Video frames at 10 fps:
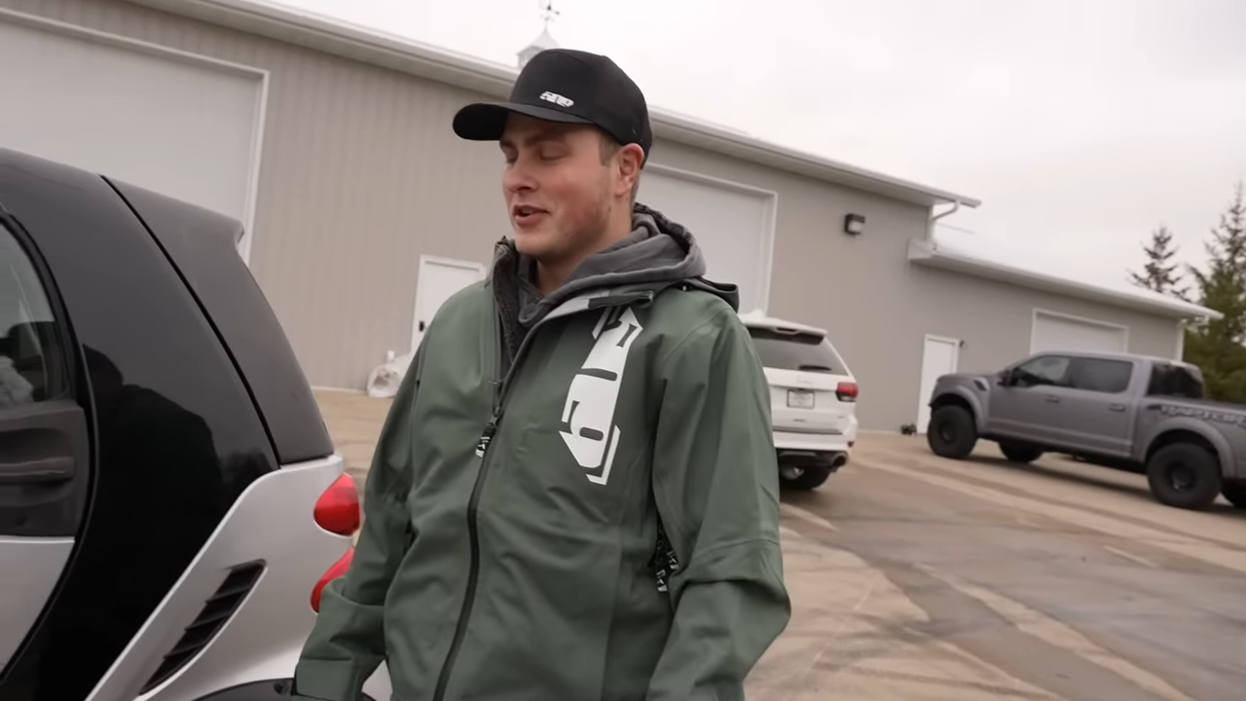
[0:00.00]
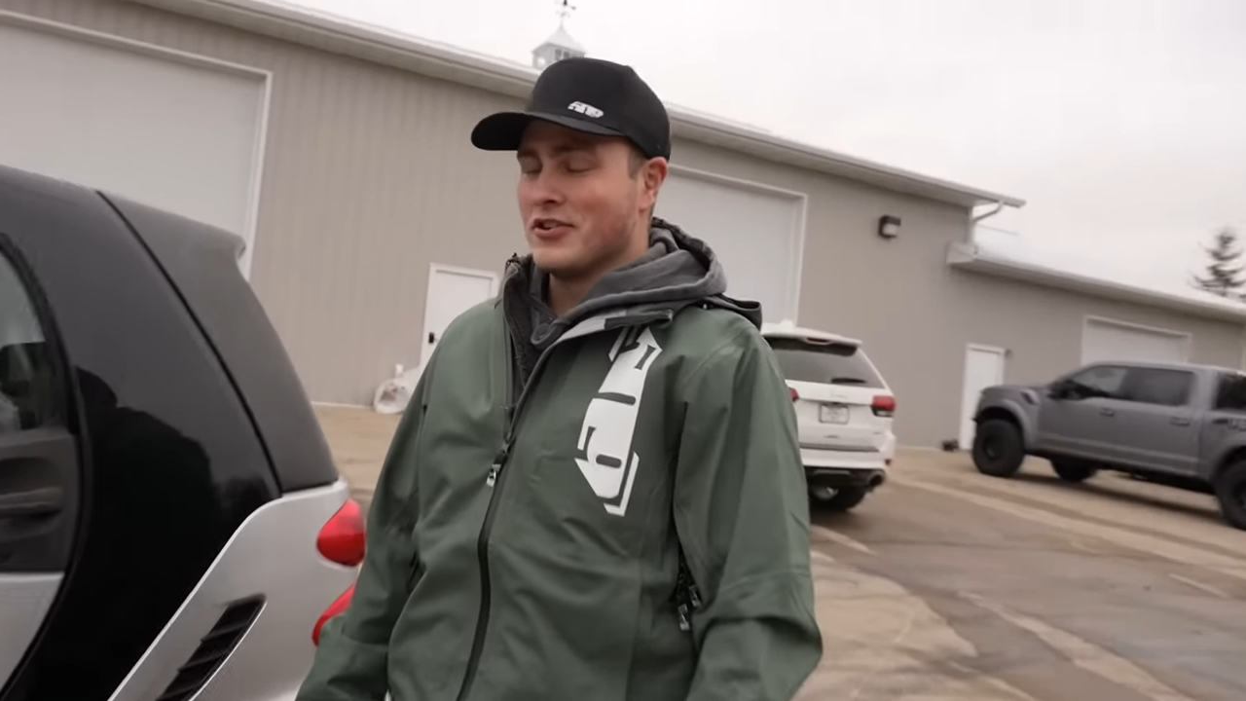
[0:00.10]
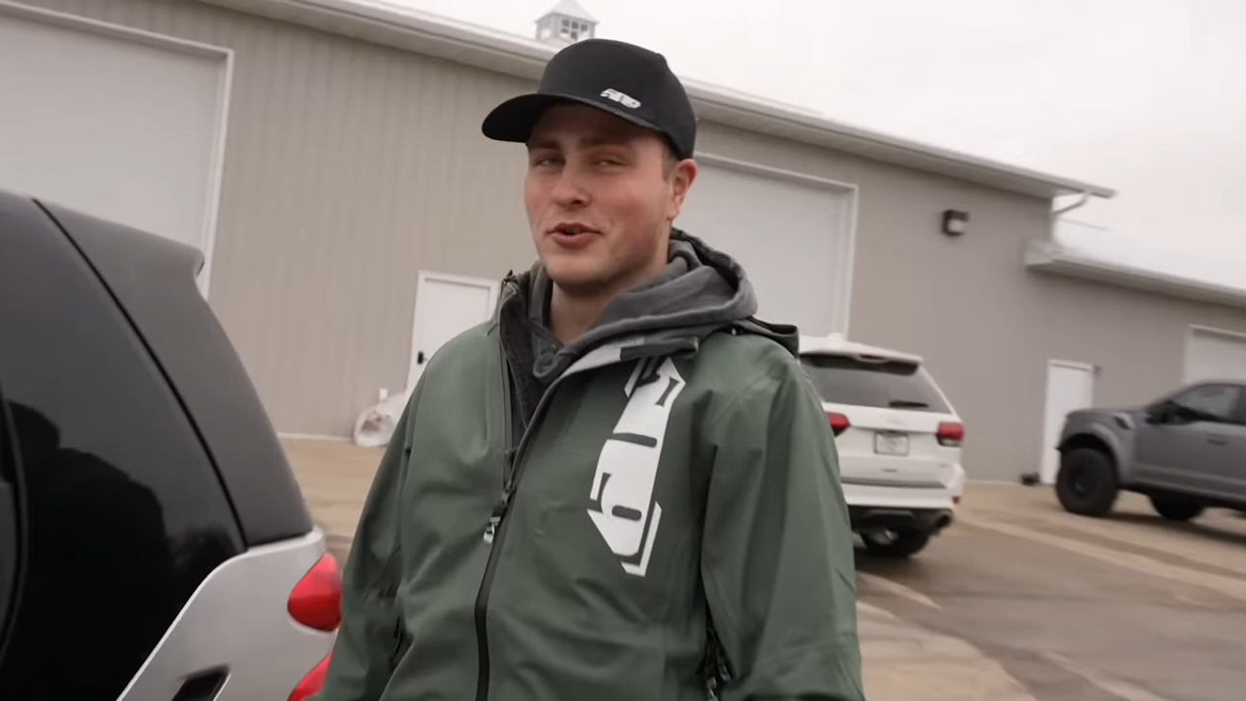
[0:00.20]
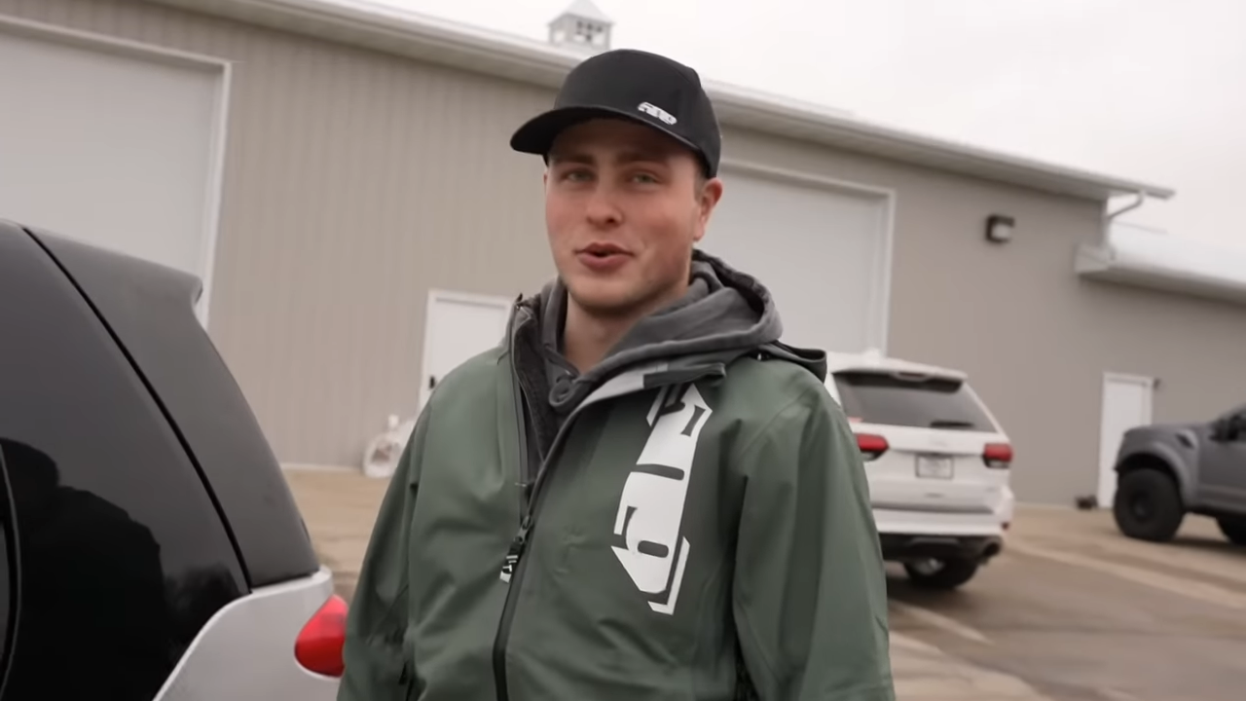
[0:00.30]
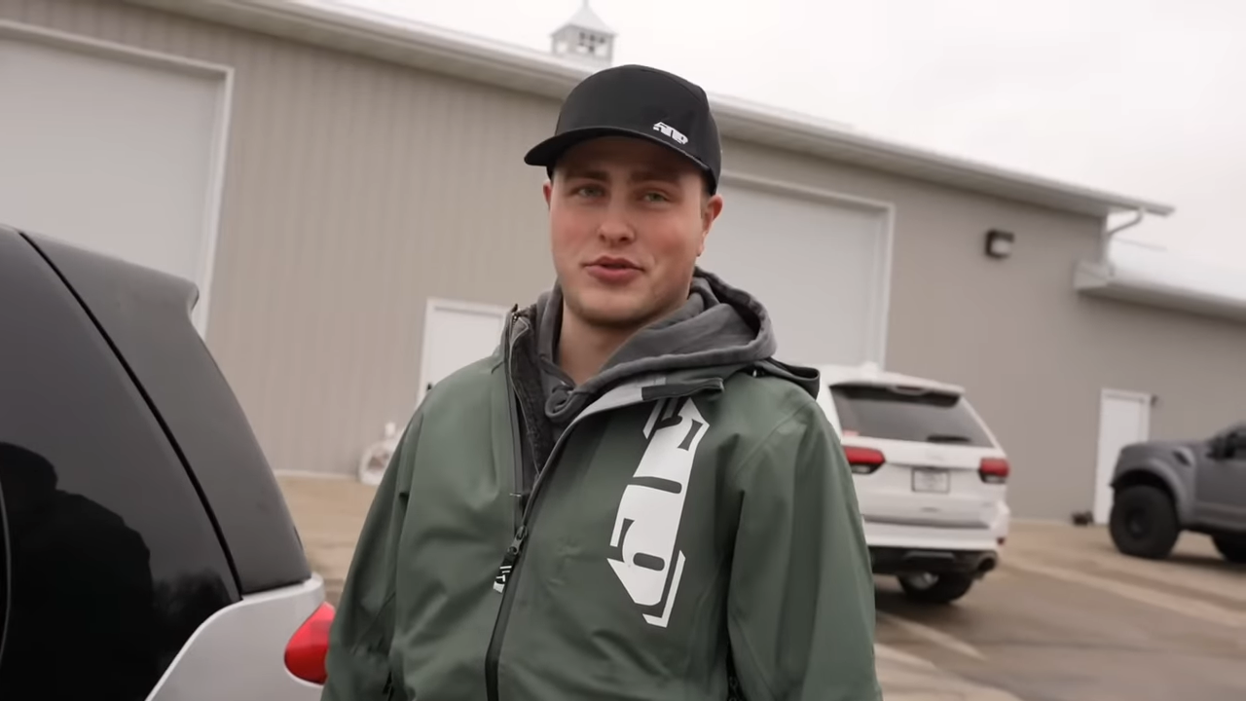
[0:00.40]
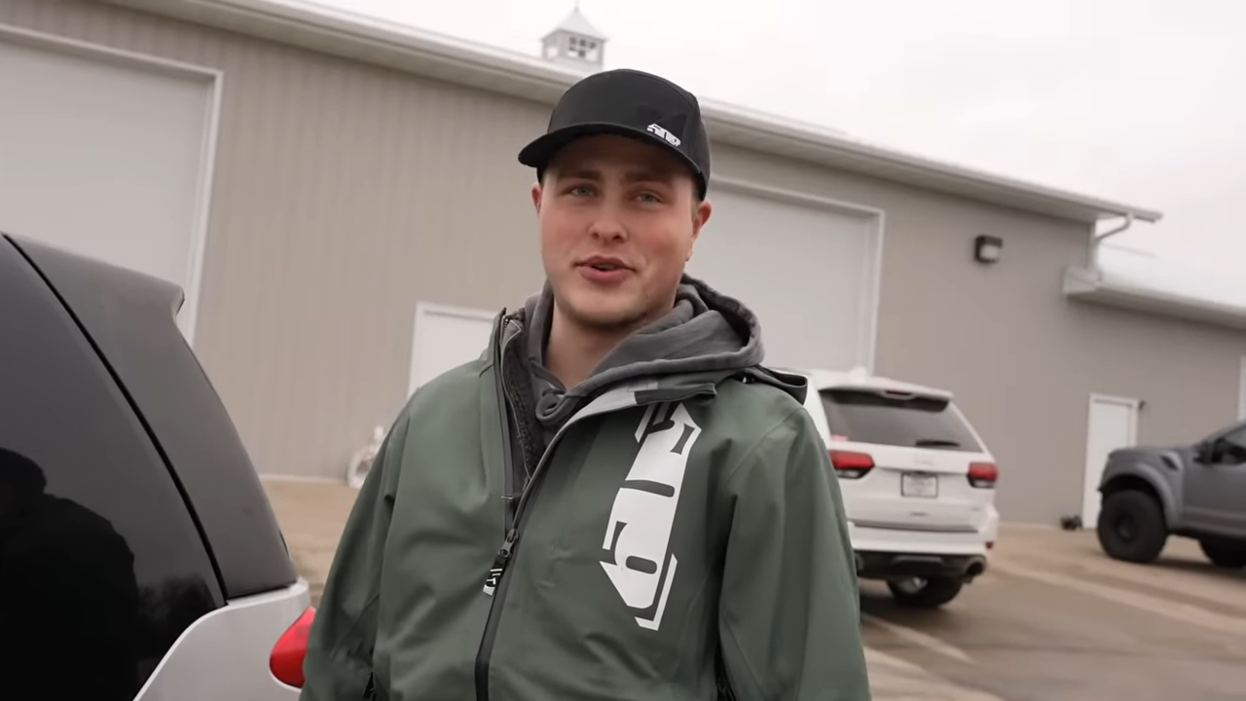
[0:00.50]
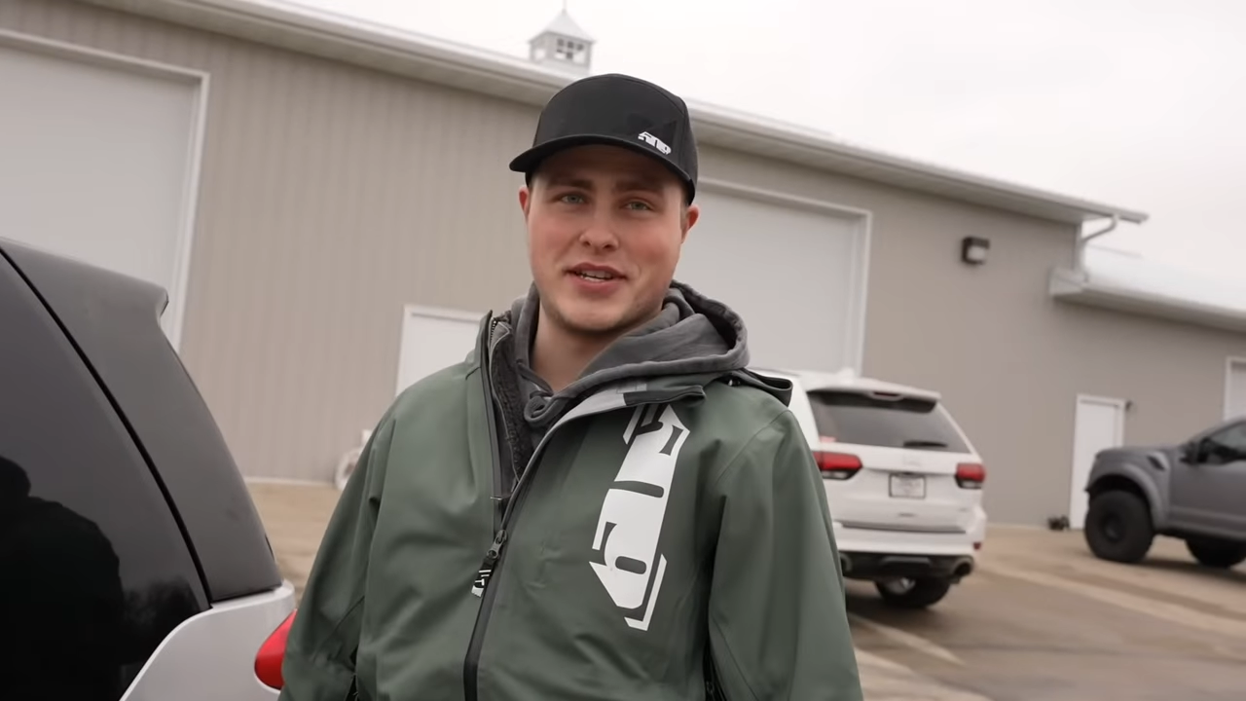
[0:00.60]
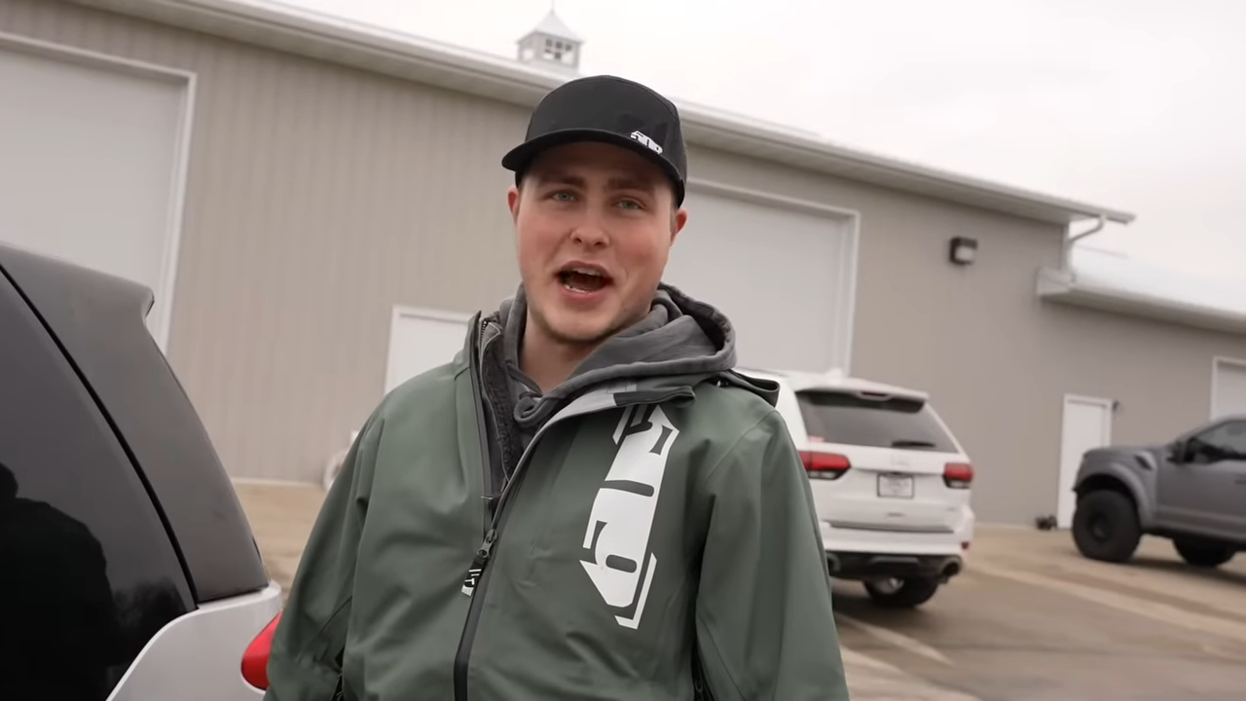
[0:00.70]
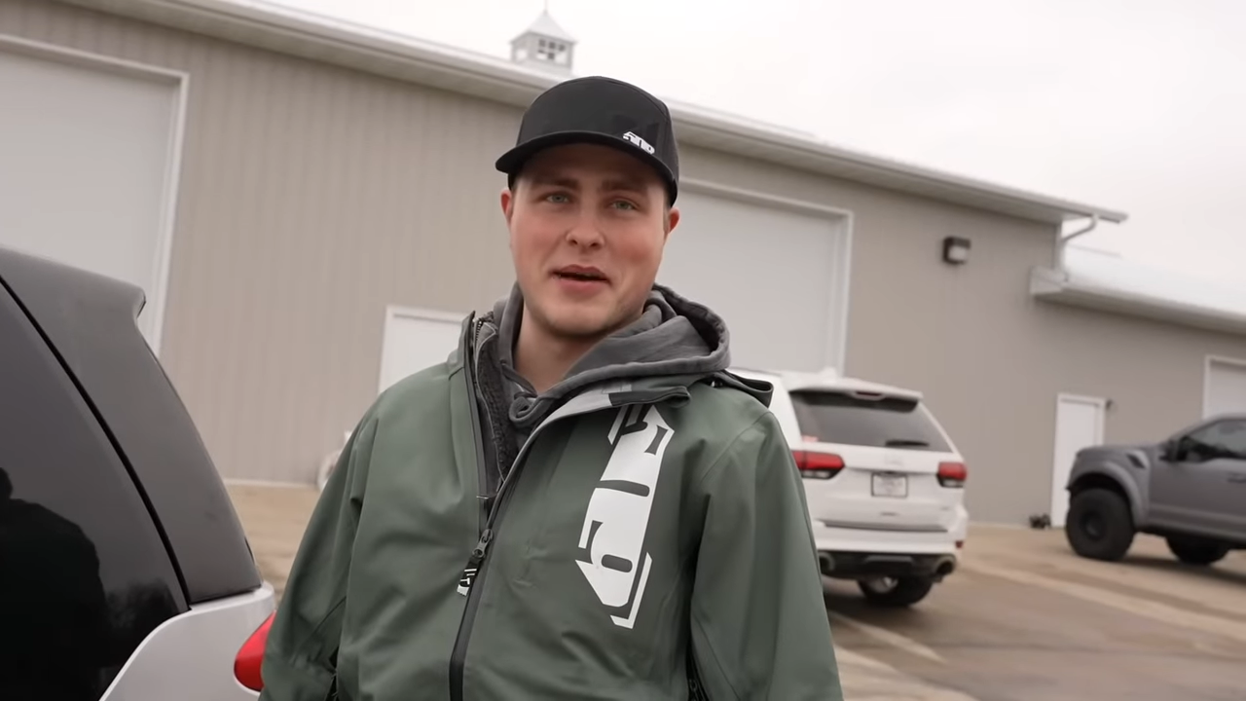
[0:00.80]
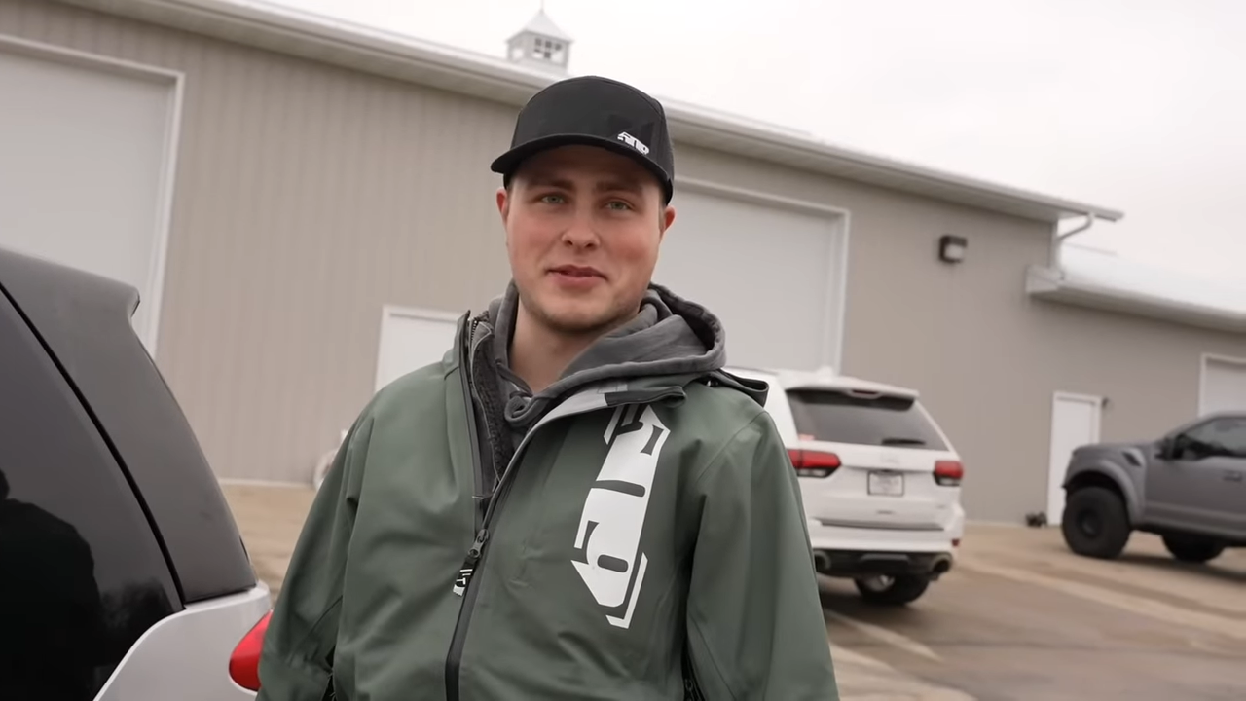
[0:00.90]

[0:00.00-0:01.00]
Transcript: two or three times